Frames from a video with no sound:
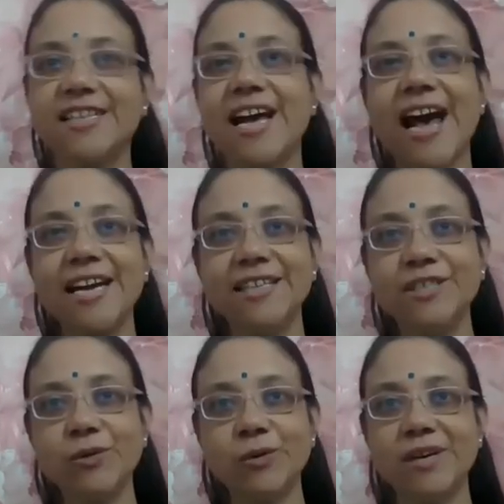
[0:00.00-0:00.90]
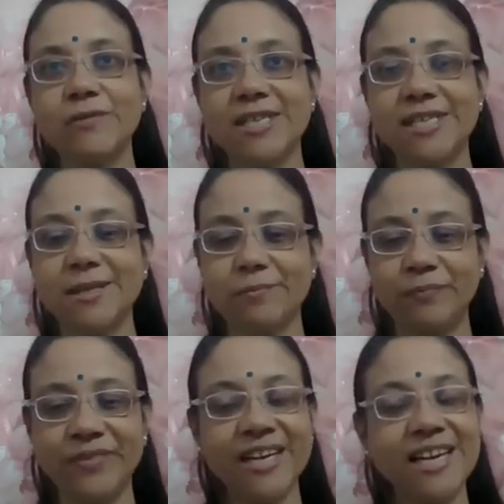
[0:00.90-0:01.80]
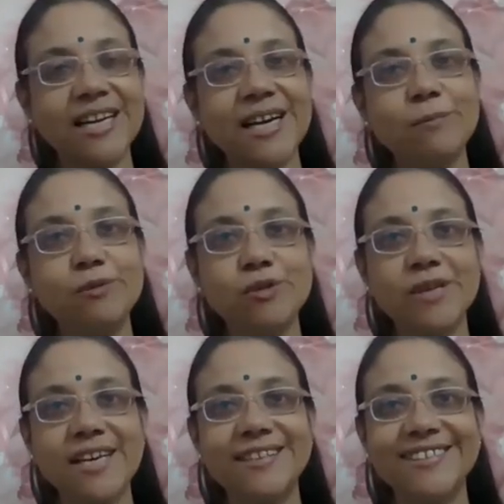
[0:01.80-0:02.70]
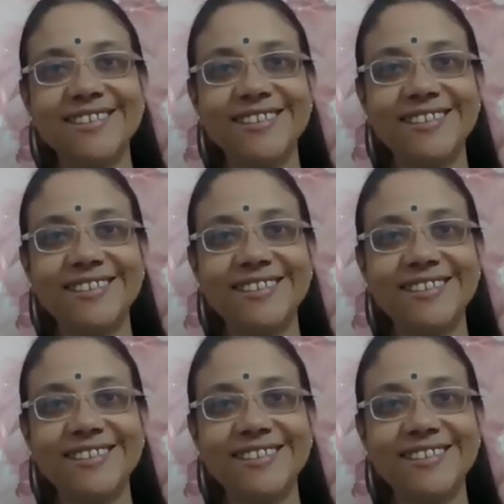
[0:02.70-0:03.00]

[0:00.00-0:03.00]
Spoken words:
and yoga wisdom, come together